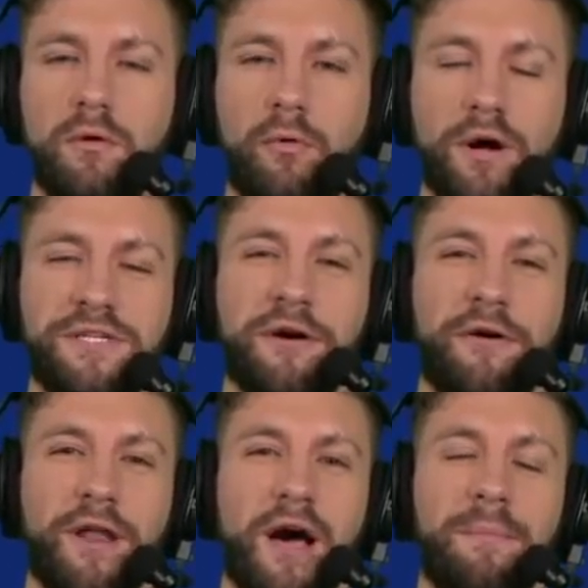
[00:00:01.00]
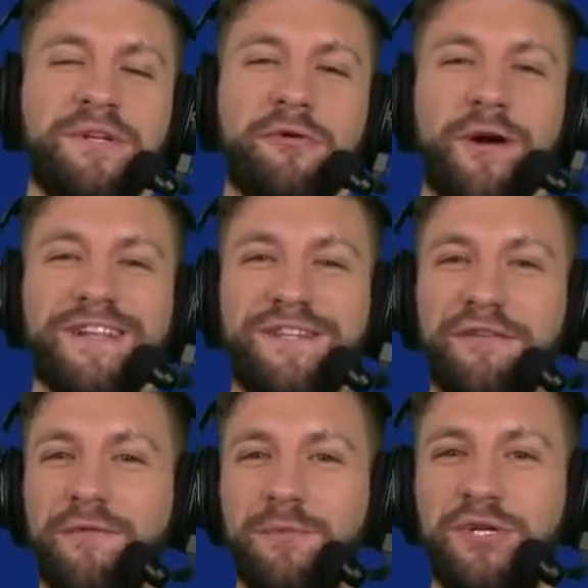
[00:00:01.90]
What's going on? Mitchell Renz here
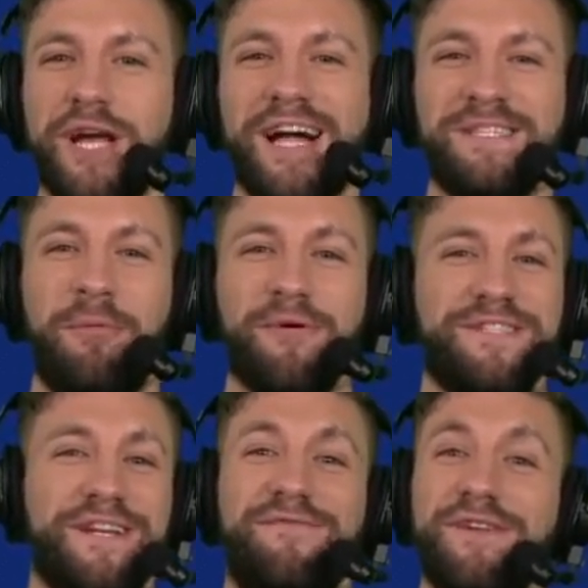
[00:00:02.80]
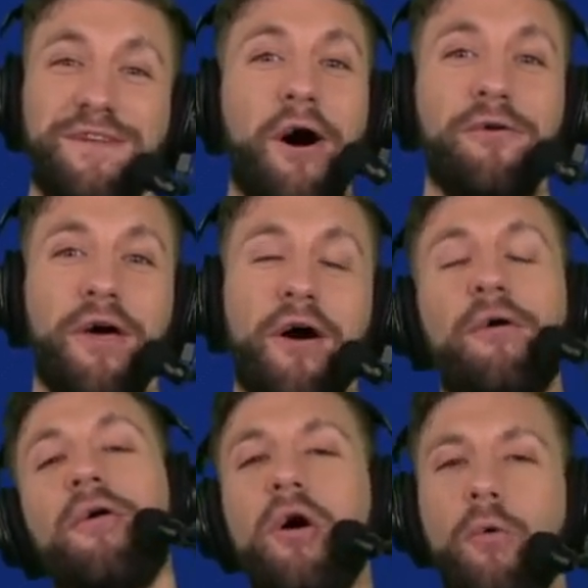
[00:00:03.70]
from Chat Sports, and if you don't
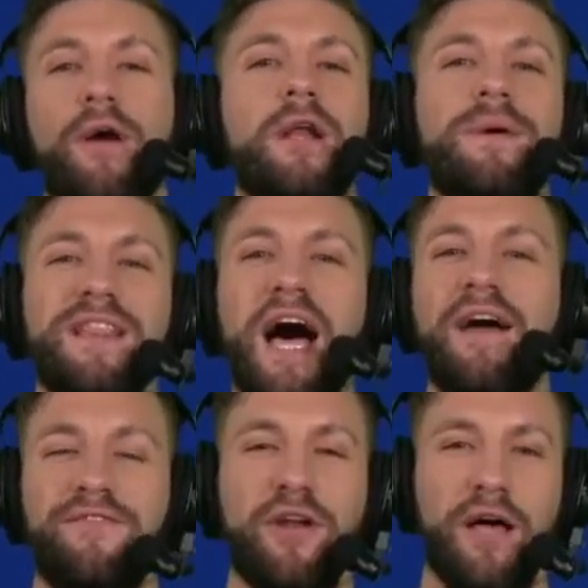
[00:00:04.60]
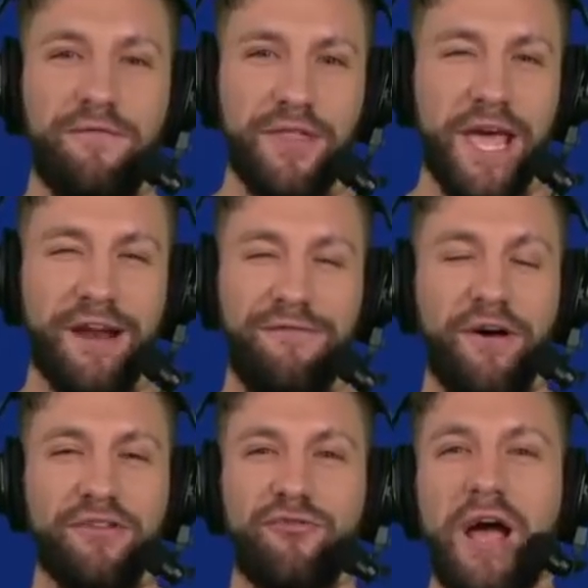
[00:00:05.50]
know, we're going to be live tonight for the
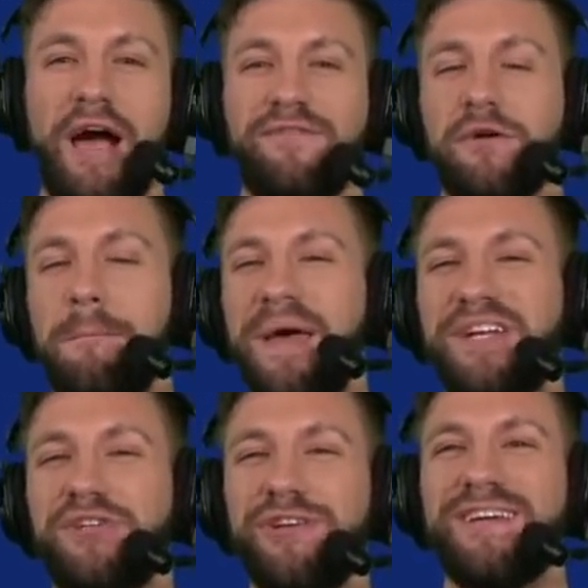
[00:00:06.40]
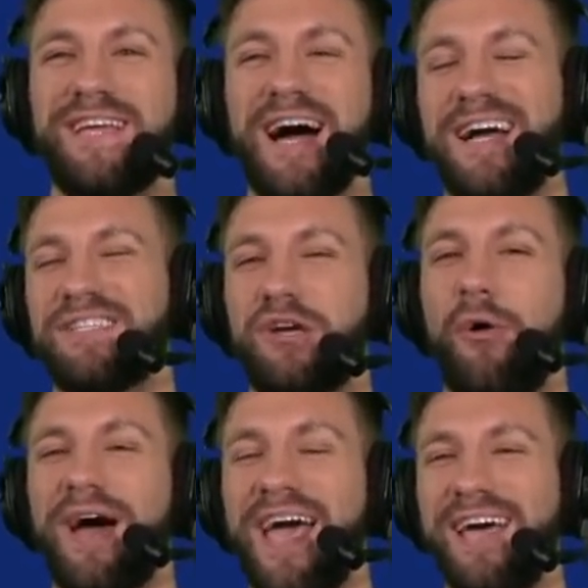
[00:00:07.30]
NFL Draft, so make sure you guys
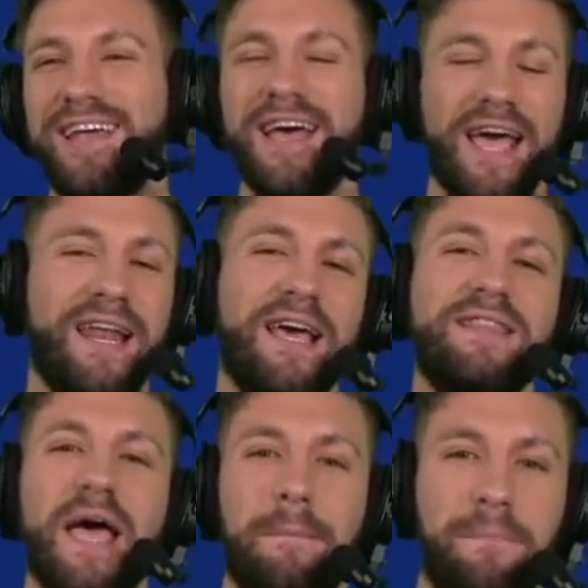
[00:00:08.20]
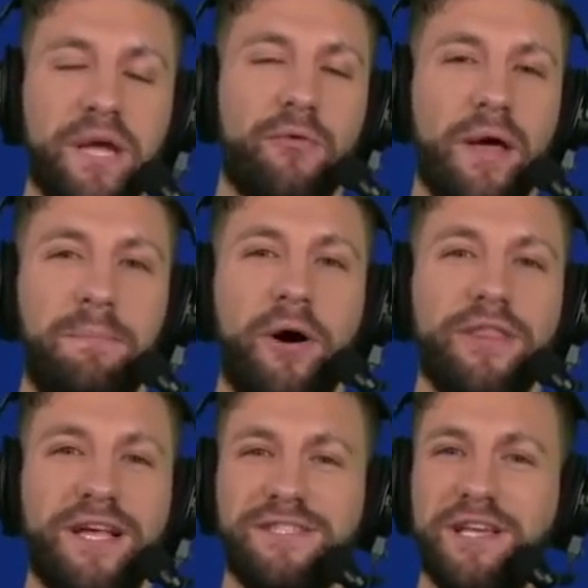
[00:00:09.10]
go ahead and hit that big red
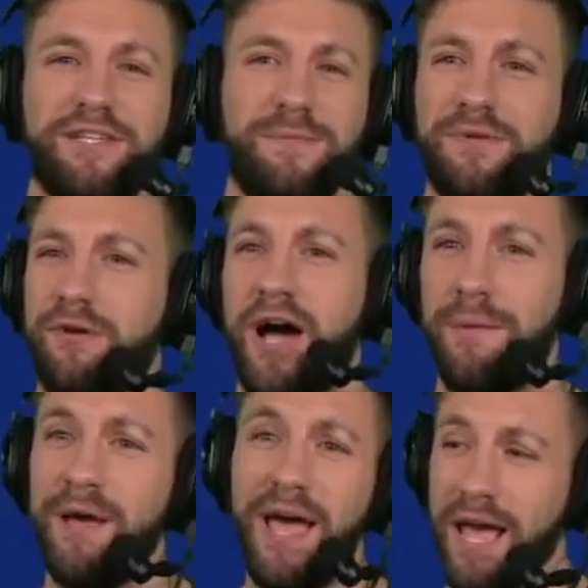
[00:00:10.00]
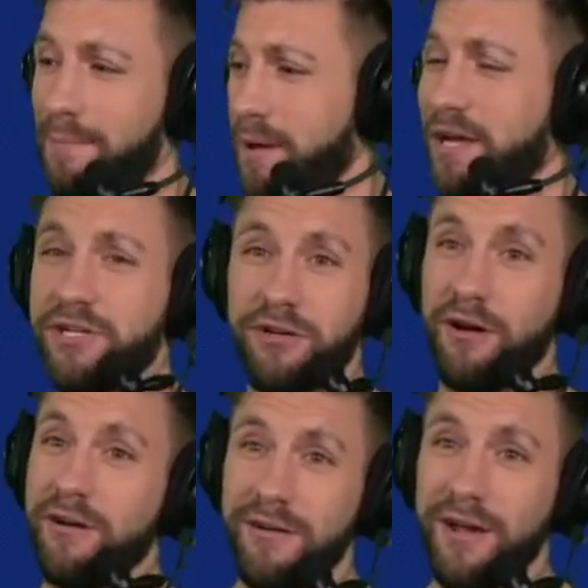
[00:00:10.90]
button that says subscribe, and make
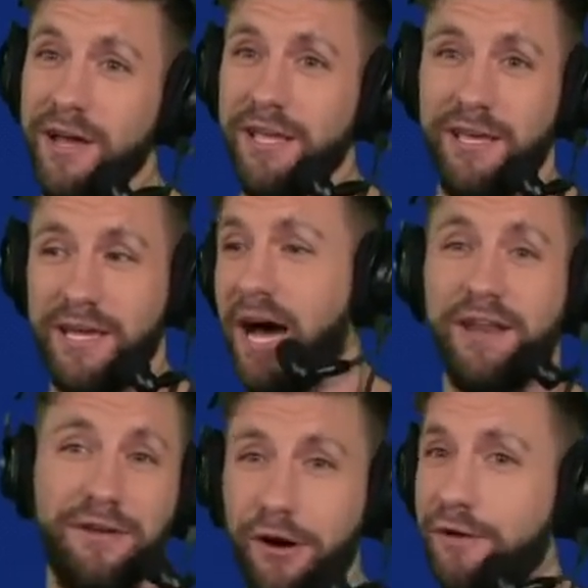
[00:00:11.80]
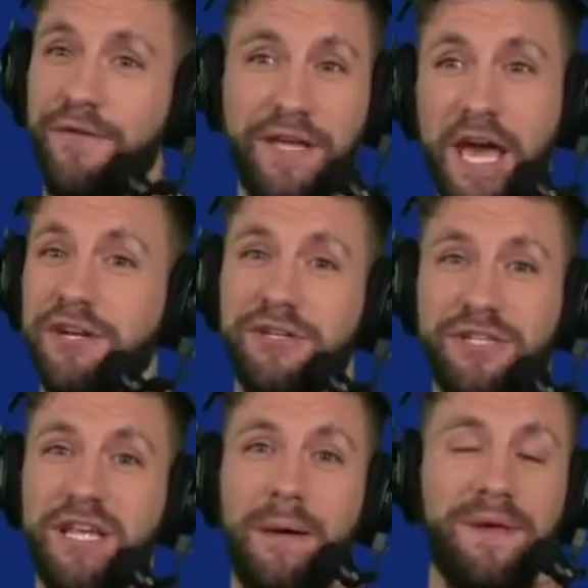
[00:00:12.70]
sure you got a notification
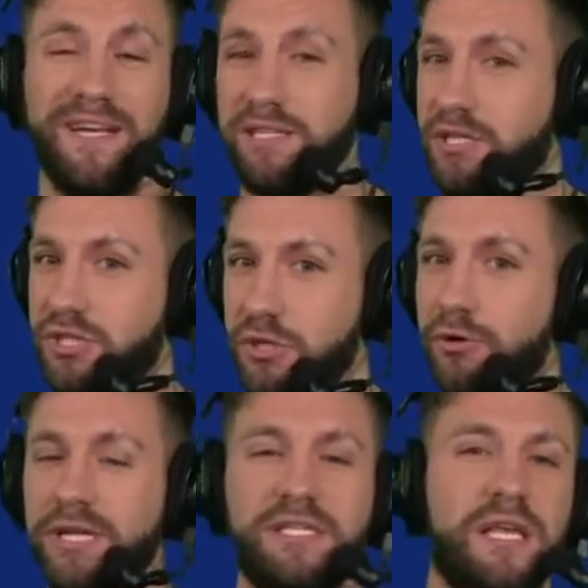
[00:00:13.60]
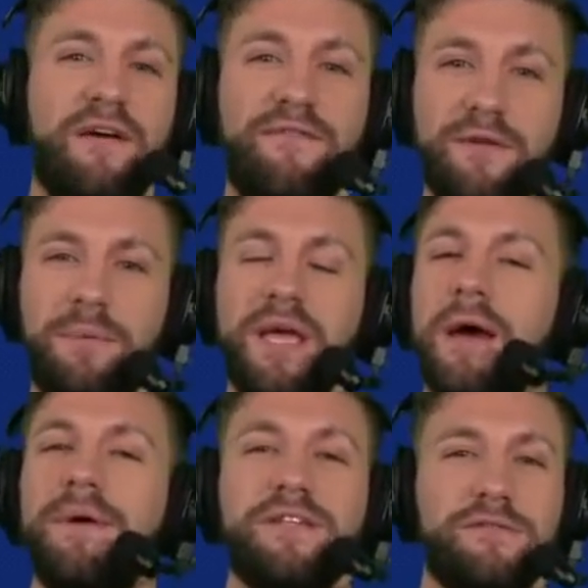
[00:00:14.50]
set, because as soon as 7
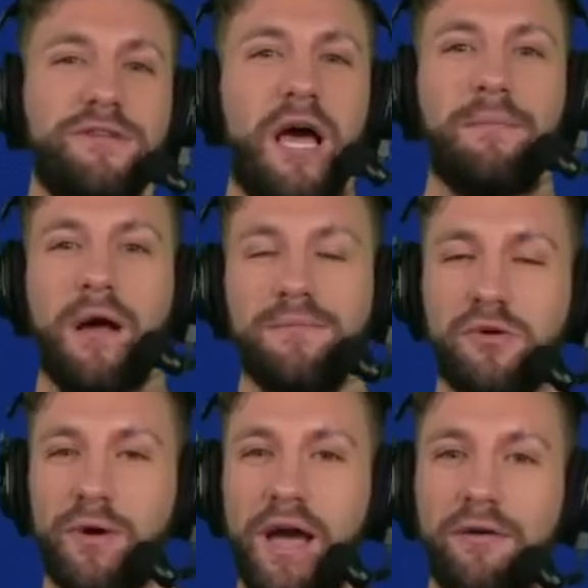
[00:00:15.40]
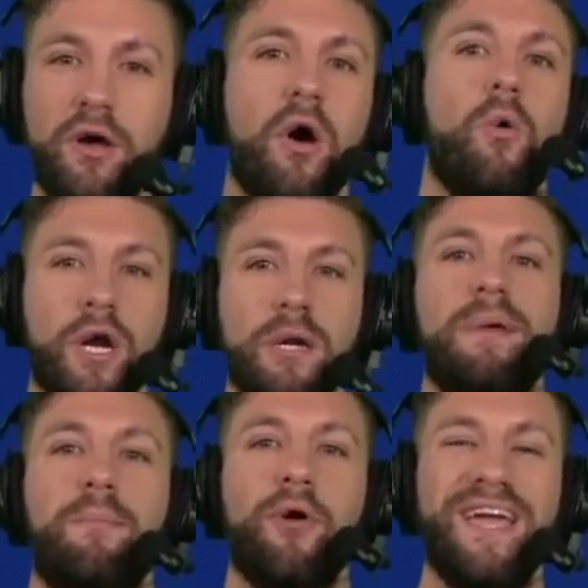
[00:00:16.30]
p.m. Eastern Time comes around, we're going to
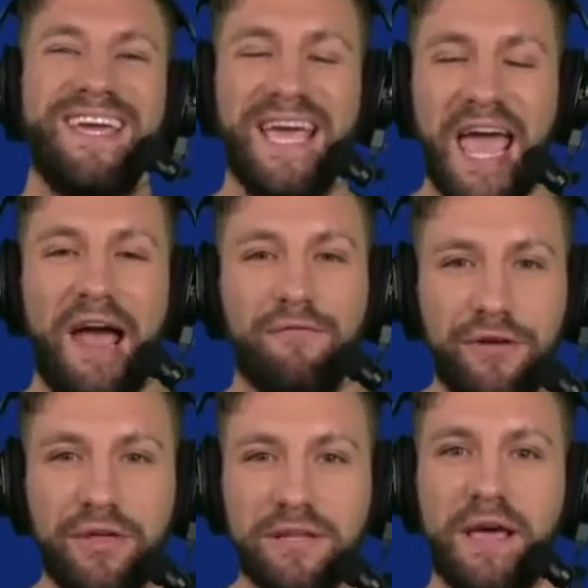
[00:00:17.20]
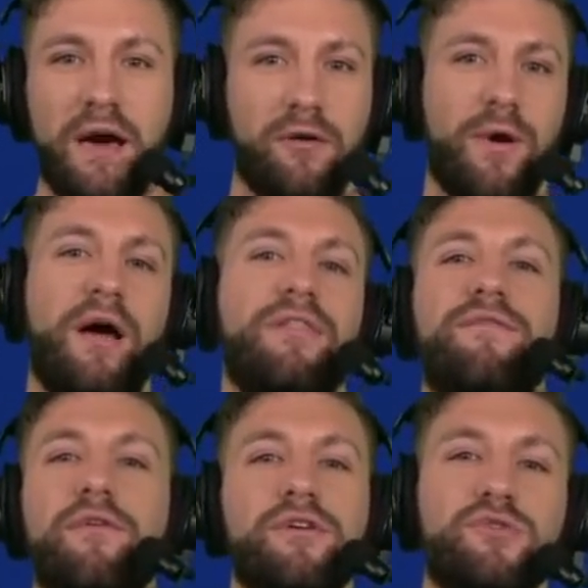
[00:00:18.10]
be breaking everything down around the
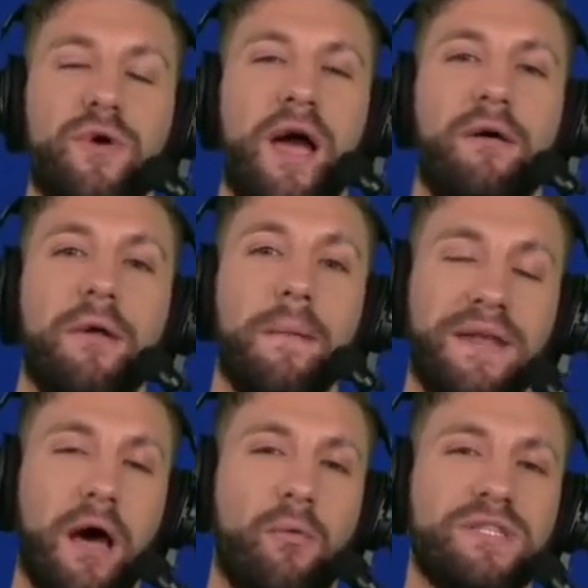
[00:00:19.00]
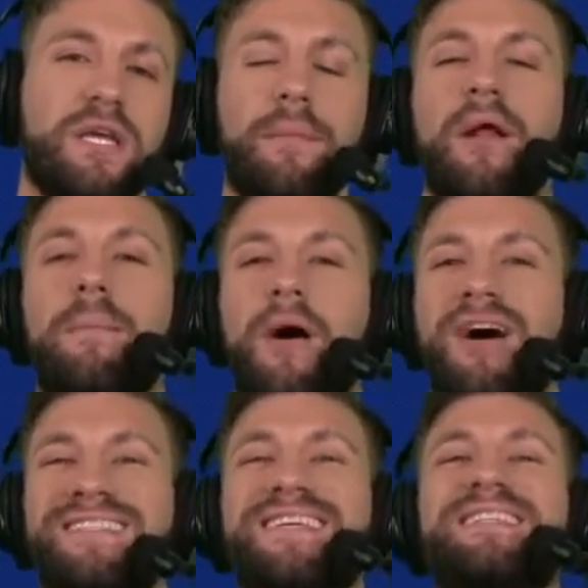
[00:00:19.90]
first round. Now, what's coming up
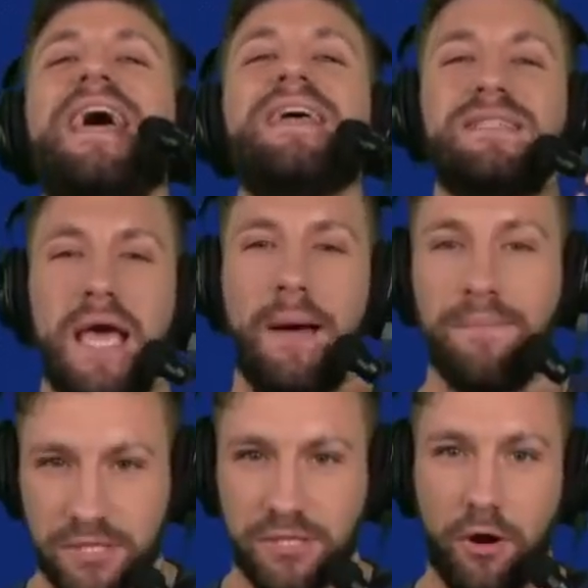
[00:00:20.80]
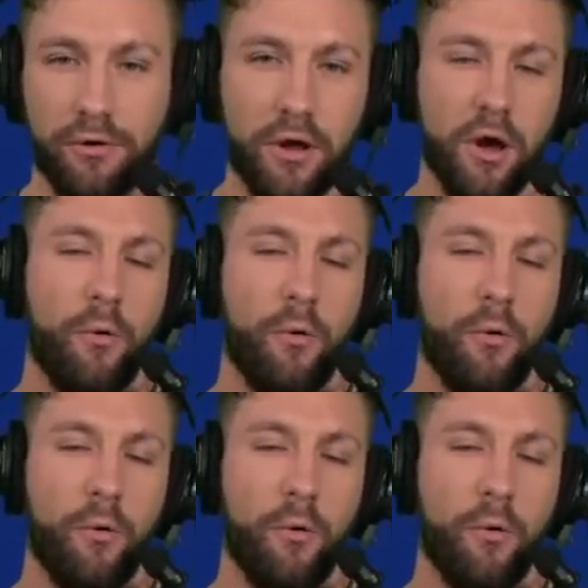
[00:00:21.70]
on today's episode?